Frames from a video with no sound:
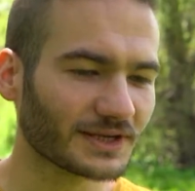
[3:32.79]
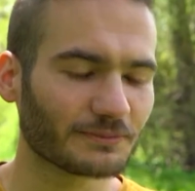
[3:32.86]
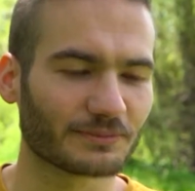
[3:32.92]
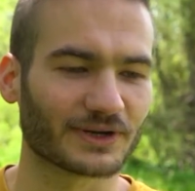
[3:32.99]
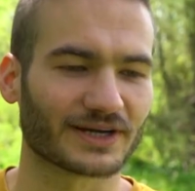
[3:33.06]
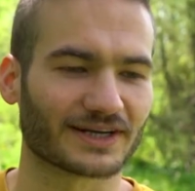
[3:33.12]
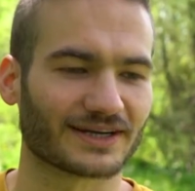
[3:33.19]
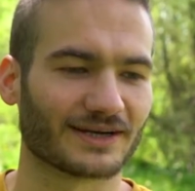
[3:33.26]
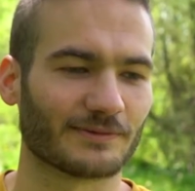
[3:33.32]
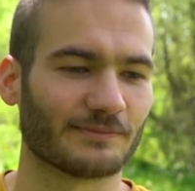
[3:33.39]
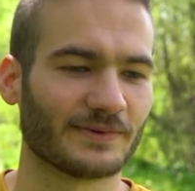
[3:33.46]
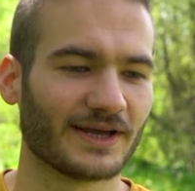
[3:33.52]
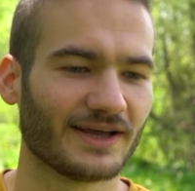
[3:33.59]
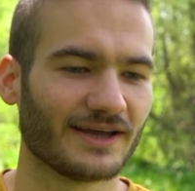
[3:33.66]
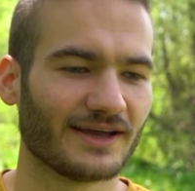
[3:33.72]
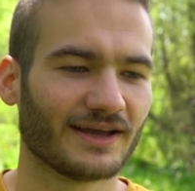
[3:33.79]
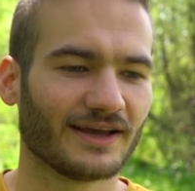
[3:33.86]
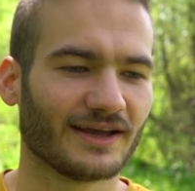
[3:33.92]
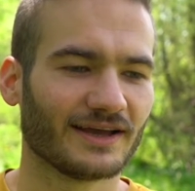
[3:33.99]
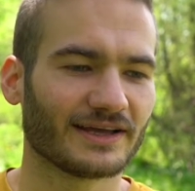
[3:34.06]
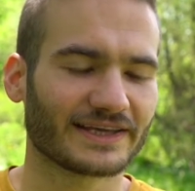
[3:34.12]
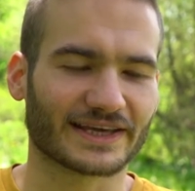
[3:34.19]
But,
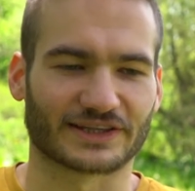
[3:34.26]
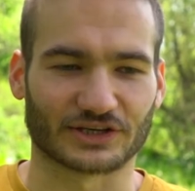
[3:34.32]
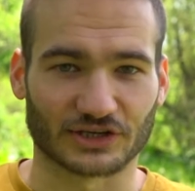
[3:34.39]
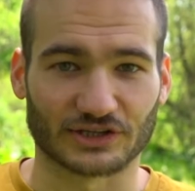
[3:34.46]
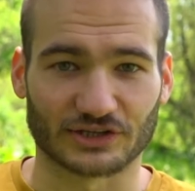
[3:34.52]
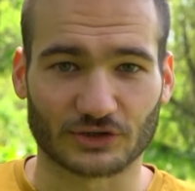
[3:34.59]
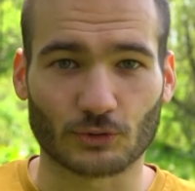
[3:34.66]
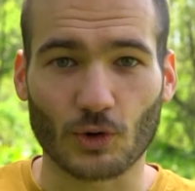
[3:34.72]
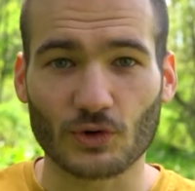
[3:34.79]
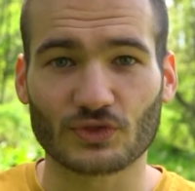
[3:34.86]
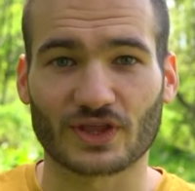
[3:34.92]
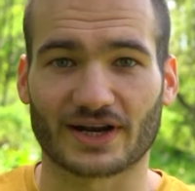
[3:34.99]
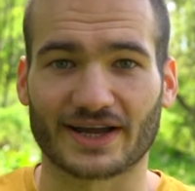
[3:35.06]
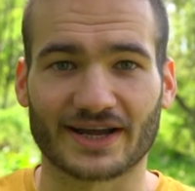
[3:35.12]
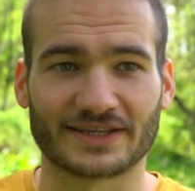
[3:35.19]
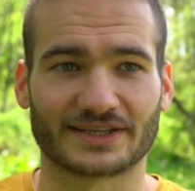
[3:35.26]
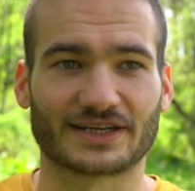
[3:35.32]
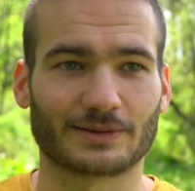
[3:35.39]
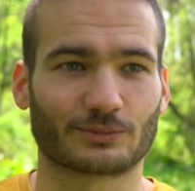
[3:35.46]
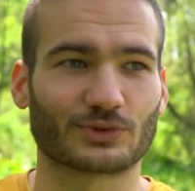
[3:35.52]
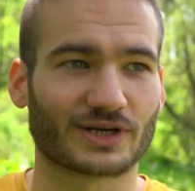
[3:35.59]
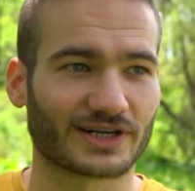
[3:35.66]
the quote that I ended
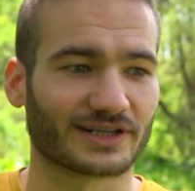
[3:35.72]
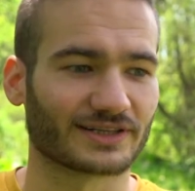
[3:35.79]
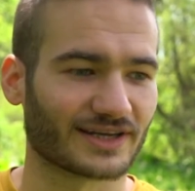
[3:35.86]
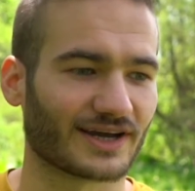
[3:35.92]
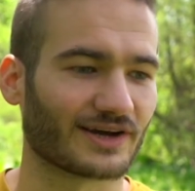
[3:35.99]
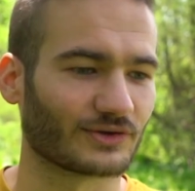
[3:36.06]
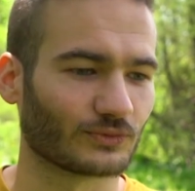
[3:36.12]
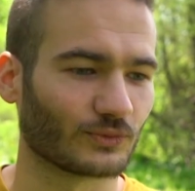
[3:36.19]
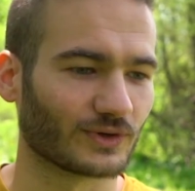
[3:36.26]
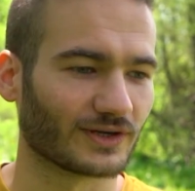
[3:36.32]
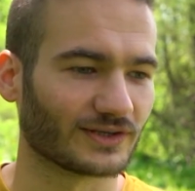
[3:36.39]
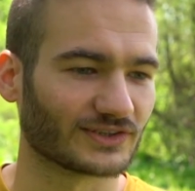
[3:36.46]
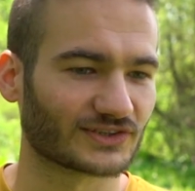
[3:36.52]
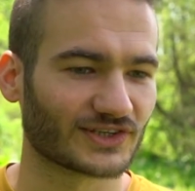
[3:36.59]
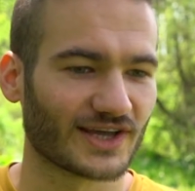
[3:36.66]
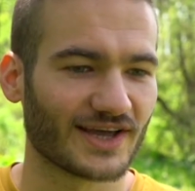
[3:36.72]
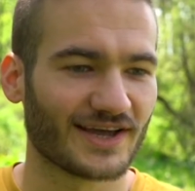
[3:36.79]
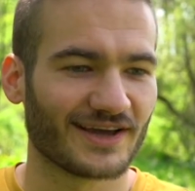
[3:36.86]
up writing down was,